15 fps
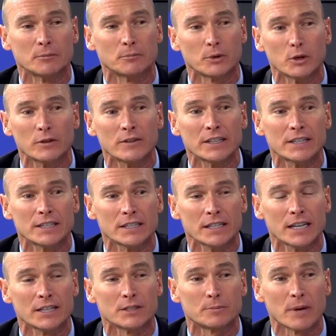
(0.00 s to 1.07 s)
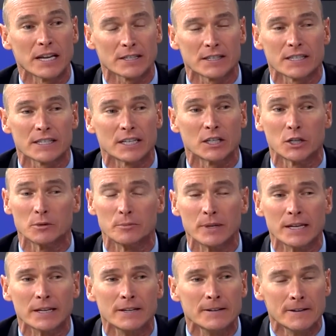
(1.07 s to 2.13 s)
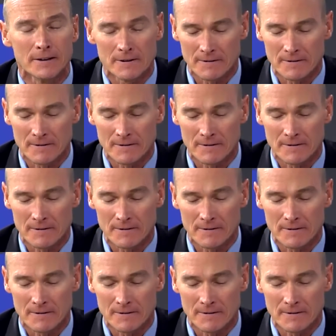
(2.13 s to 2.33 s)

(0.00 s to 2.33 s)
improve it as best as it could be.